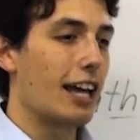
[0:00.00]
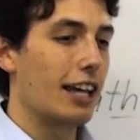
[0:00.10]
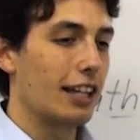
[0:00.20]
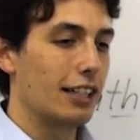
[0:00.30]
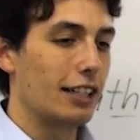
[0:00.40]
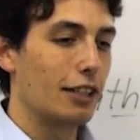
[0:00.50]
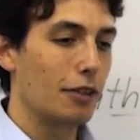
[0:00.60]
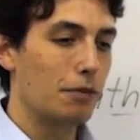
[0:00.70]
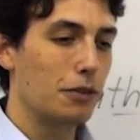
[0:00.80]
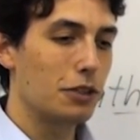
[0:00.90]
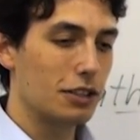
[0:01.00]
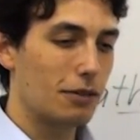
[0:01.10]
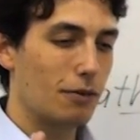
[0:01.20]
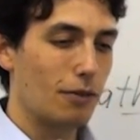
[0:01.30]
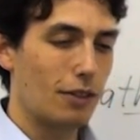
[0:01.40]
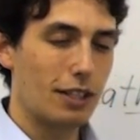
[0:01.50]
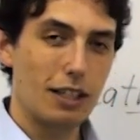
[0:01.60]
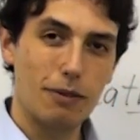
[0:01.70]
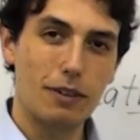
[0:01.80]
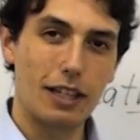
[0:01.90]
and if you just
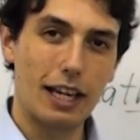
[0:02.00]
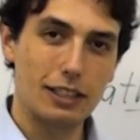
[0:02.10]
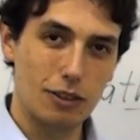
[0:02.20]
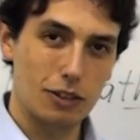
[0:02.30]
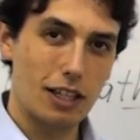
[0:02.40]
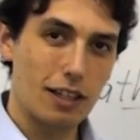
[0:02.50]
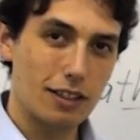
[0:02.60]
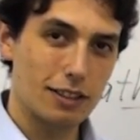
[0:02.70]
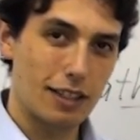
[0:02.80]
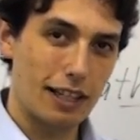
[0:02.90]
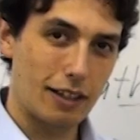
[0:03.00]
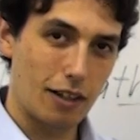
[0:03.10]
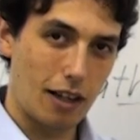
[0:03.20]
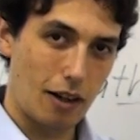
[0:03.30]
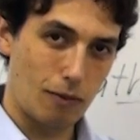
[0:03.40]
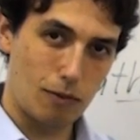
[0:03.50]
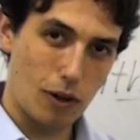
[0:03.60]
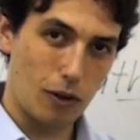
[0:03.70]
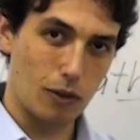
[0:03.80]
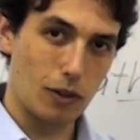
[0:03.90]
think of it as your tongue is like a
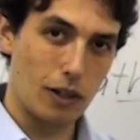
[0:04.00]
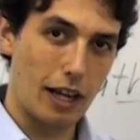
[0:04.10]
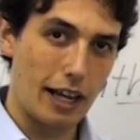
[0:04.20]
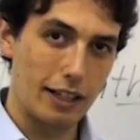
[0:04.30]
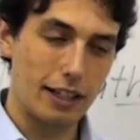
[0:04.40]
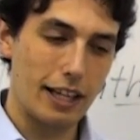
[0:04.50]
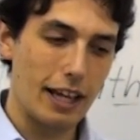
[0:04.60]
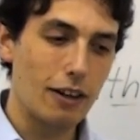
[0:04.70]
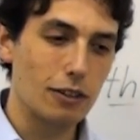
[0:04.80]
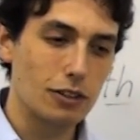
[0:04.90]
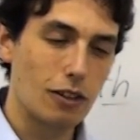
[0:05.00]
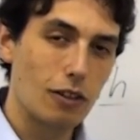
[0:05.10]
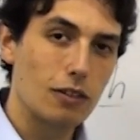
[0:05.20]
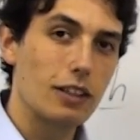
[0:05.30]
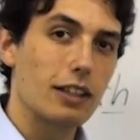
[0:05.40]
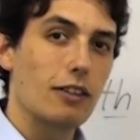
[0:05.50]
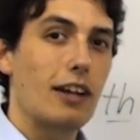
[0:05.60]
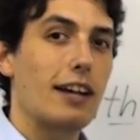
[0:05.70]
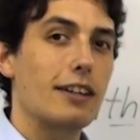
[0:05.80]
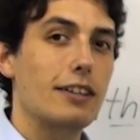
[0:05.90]
road and the air is only
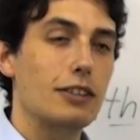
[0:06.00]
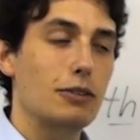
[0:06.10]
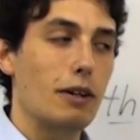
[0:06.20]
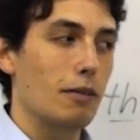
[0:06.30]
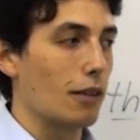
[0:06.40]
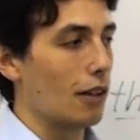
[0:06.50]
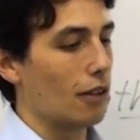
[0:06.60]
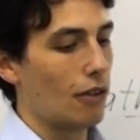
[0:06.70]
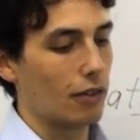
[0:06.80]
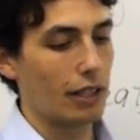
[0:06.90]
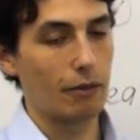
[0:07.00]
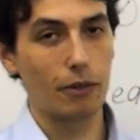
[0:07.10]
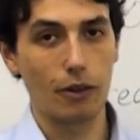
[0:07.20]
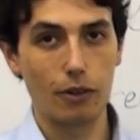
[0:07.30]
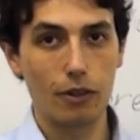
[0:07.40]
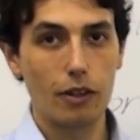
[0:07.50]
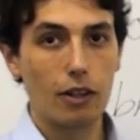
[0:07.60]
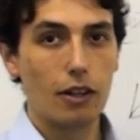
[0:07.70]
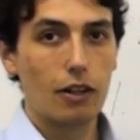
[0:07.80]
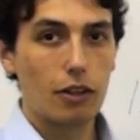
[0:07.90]
allowed to travel along that road
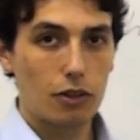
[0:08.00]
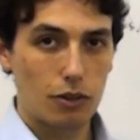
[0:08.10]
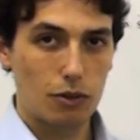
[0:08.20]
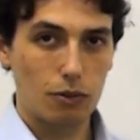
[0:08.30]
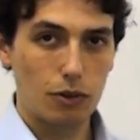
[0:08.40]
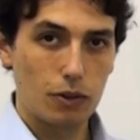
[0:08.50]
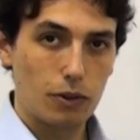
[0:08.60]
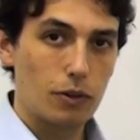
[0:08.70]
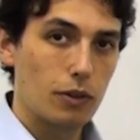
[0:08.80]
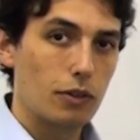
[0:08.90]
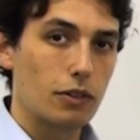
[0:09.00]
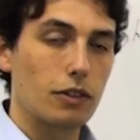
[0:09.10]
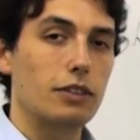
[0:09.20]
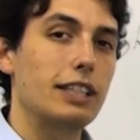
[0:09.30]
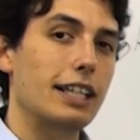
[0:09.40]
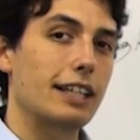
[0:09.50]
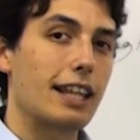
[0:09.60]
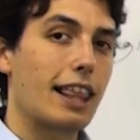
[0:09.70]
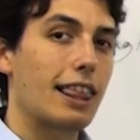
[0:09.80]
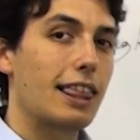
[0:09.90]
through your teeth.